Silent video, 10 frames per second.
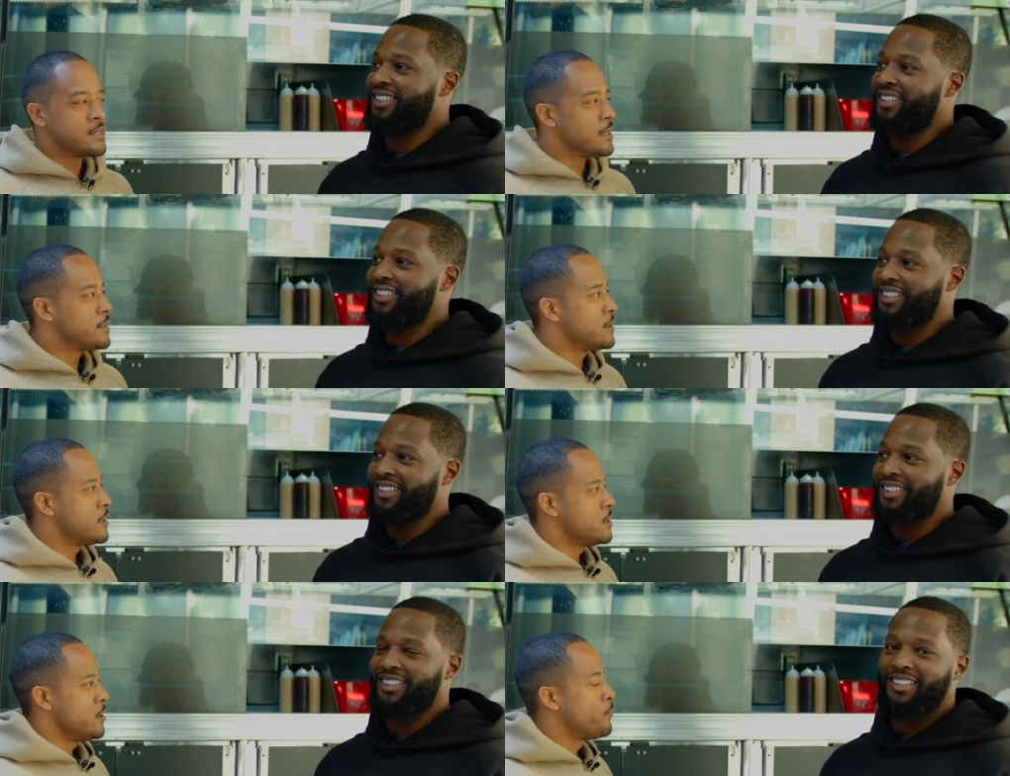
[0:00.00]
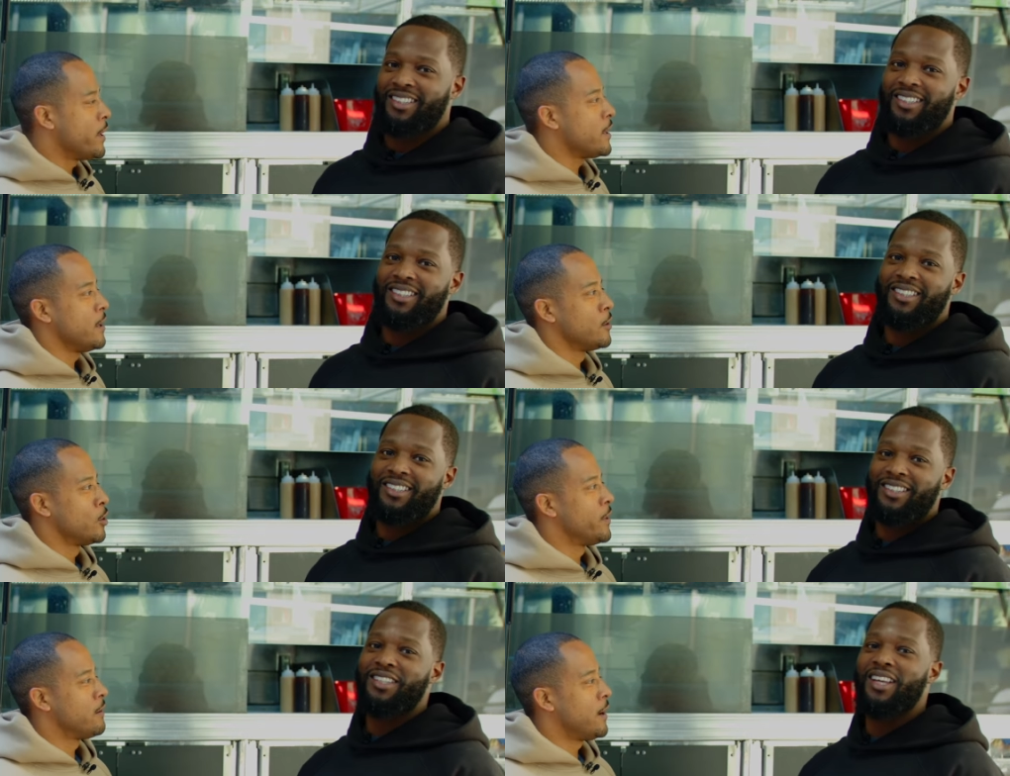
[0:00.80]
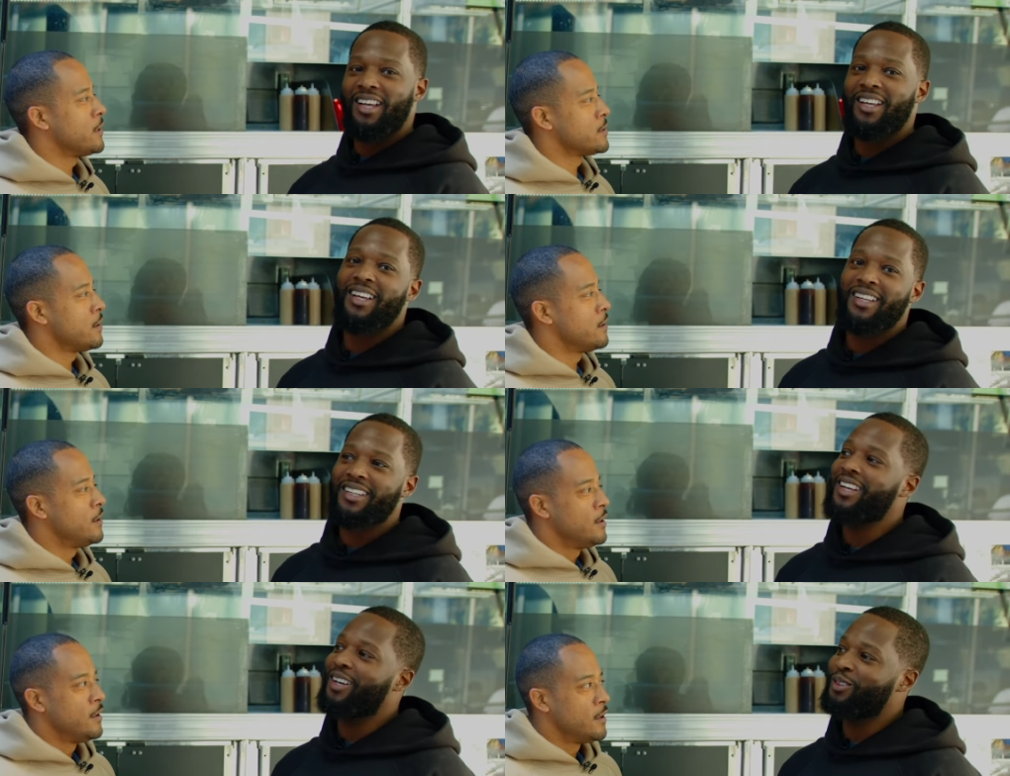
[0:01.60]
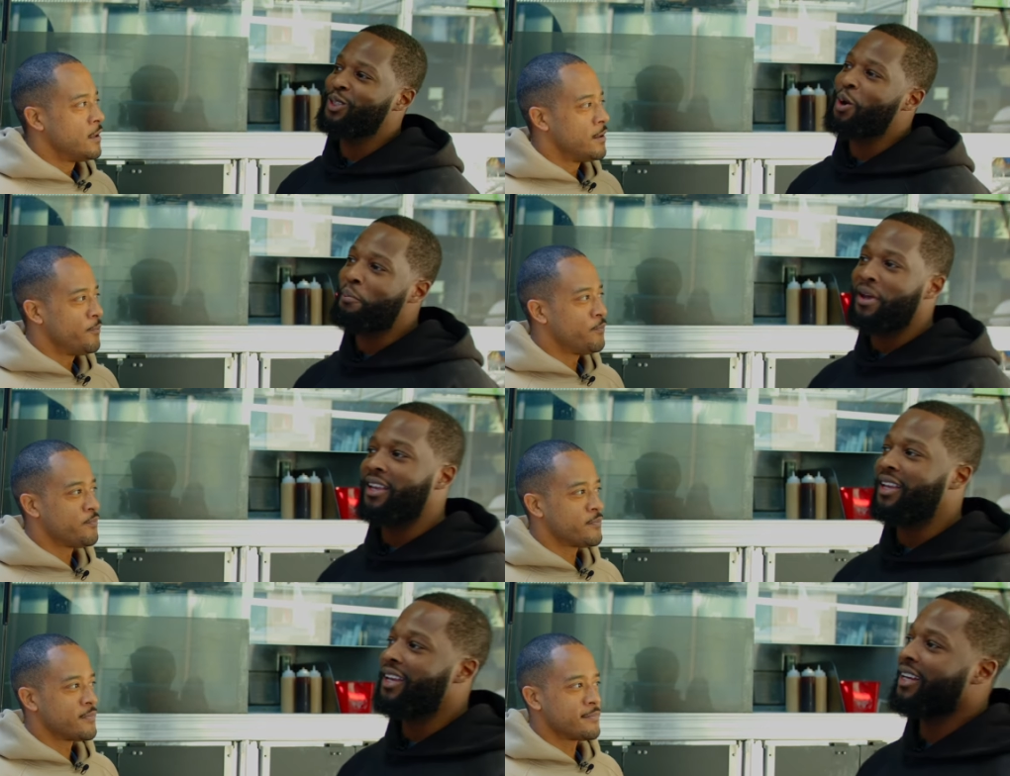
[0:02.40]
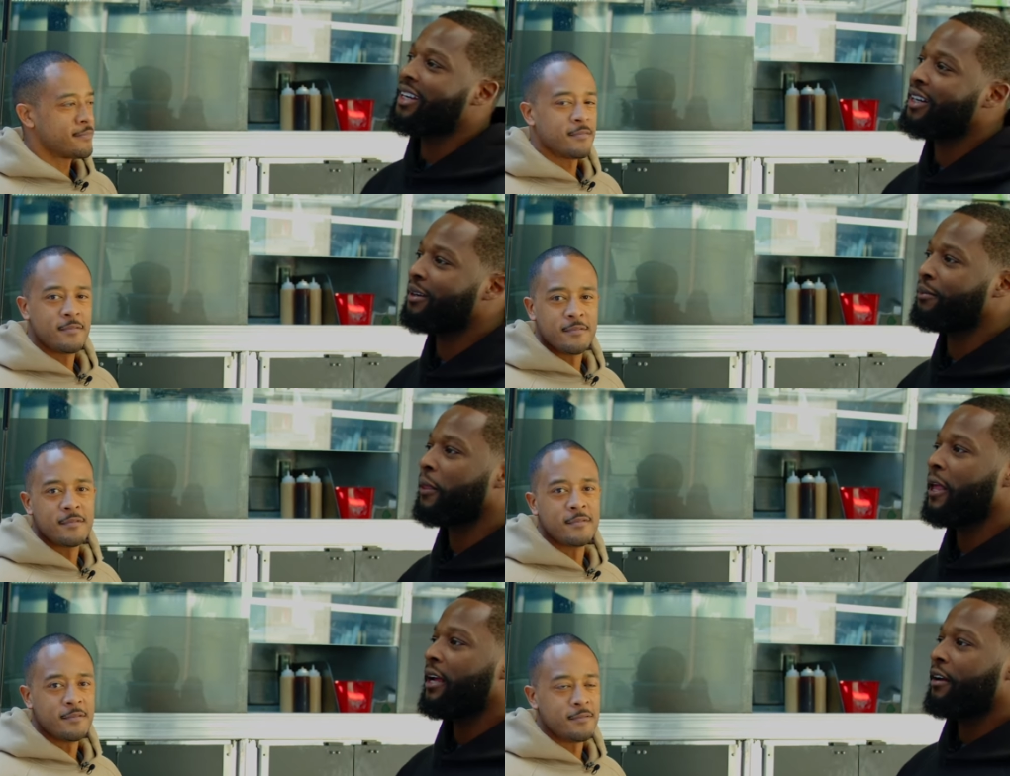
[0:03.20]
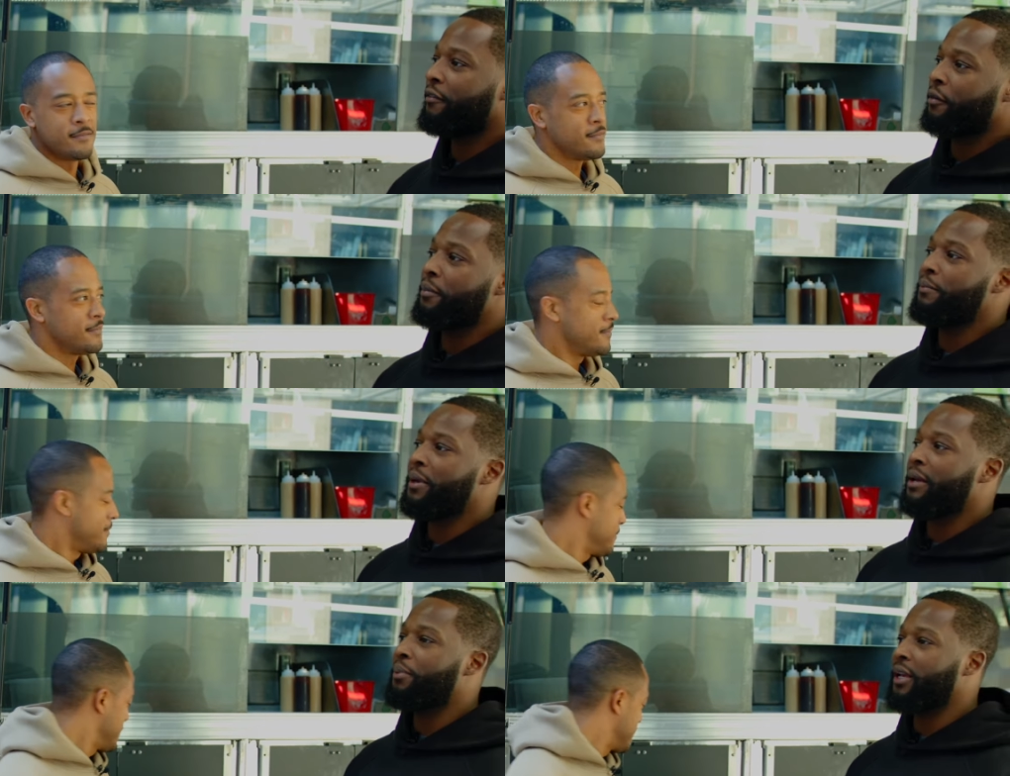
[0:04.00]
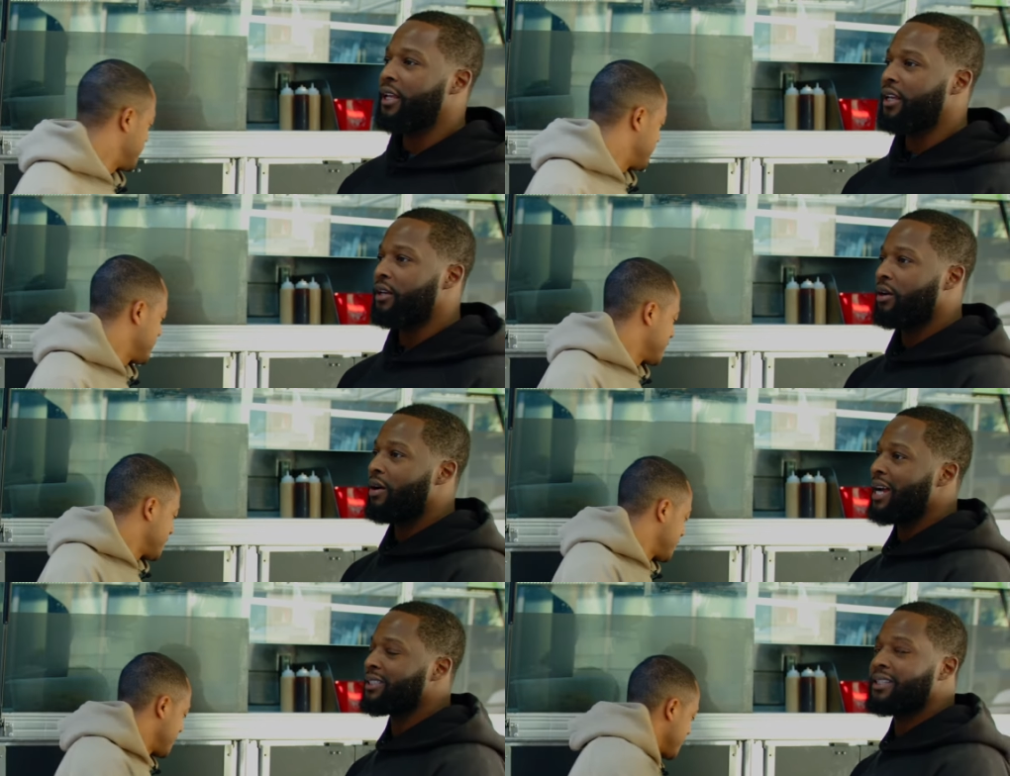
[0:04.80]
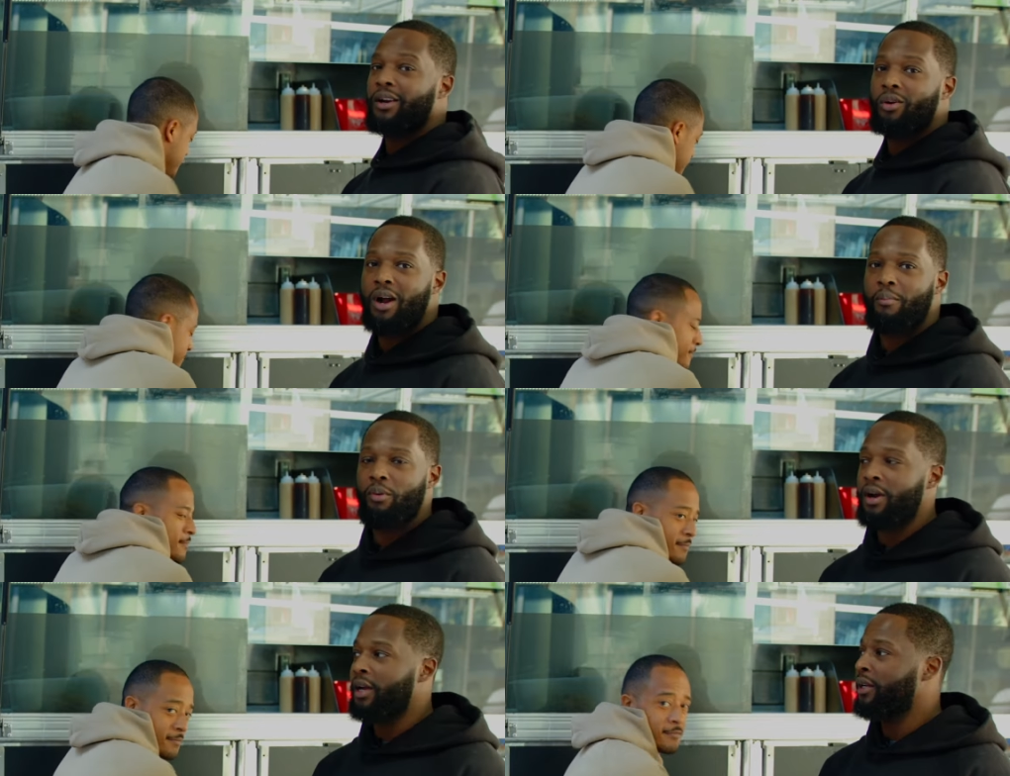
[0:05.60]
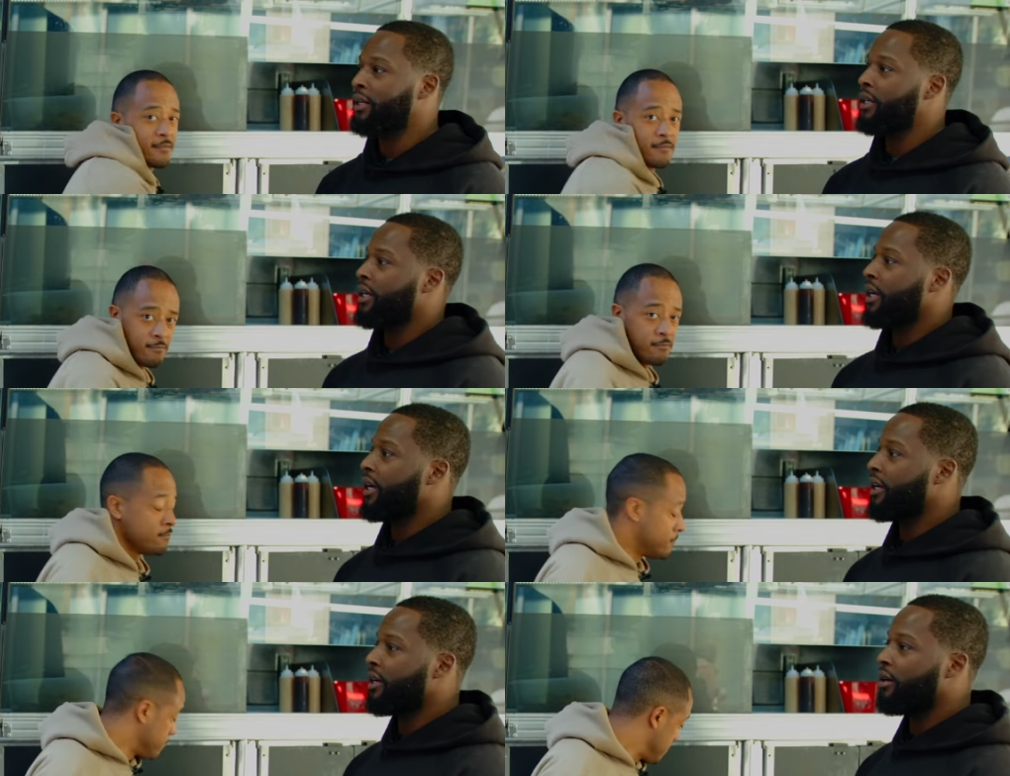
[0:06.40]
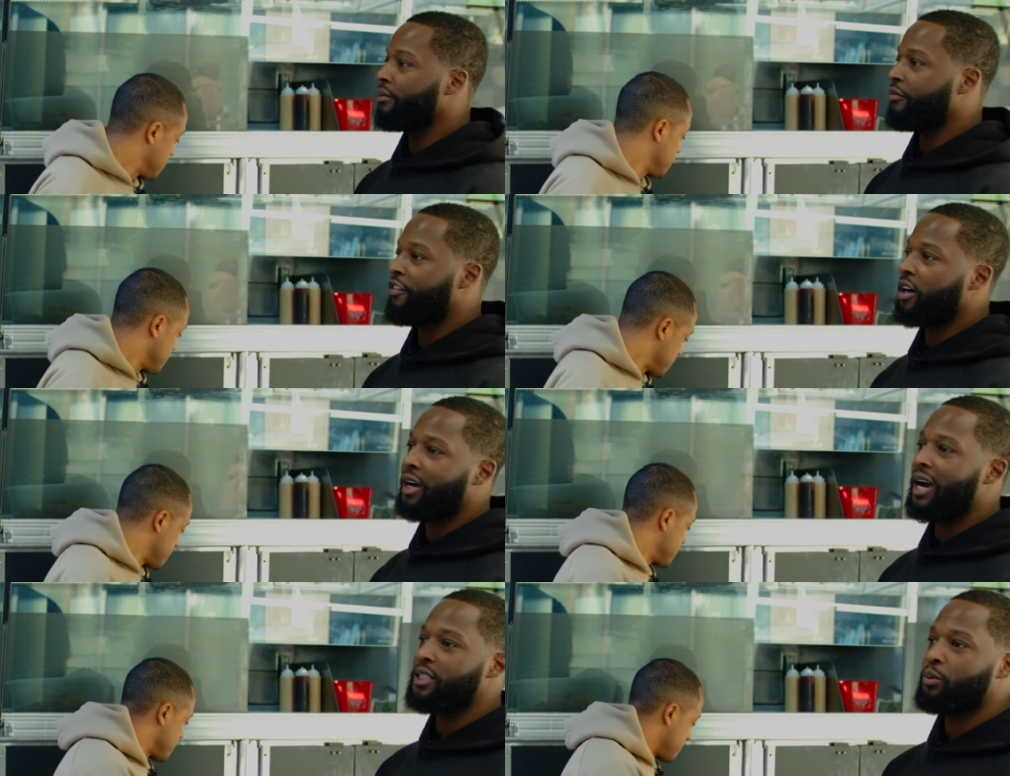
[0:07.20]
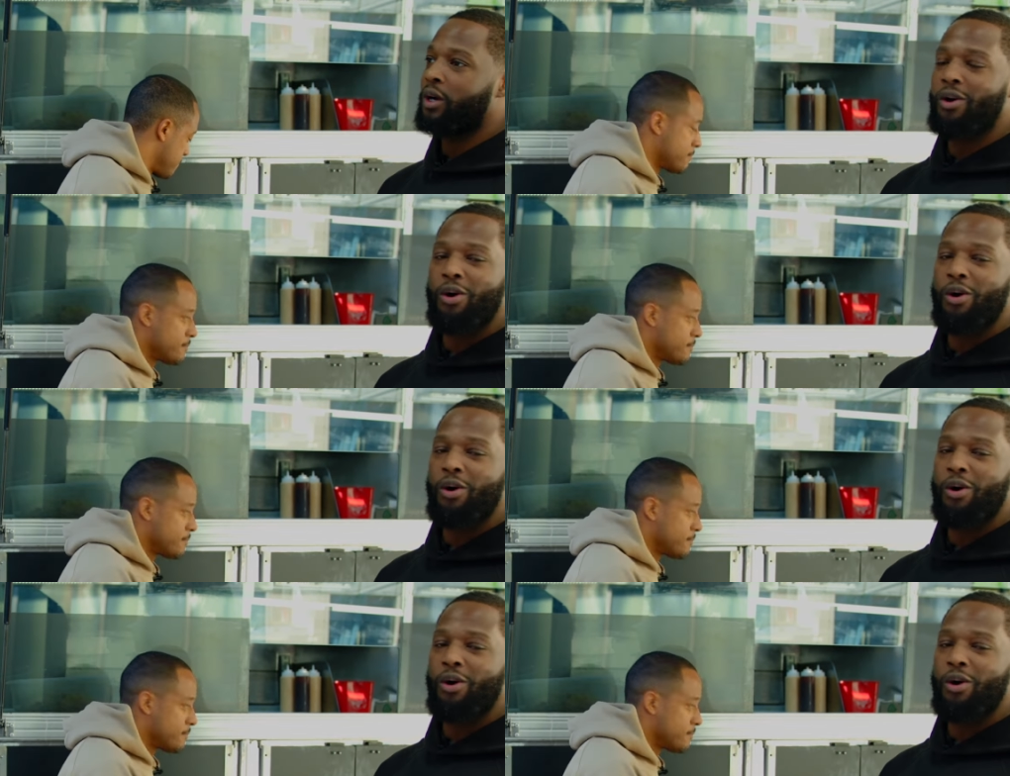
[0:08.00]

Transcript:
Speaker 1: He says that he's you picky a little bit, right? Yeah, so, yeah,
Speaker 2: yeah. So I'm picky, and um, for me being picky, you know, I stand on our brand. Mm-hmm. And um, Vurger Guyz, we're the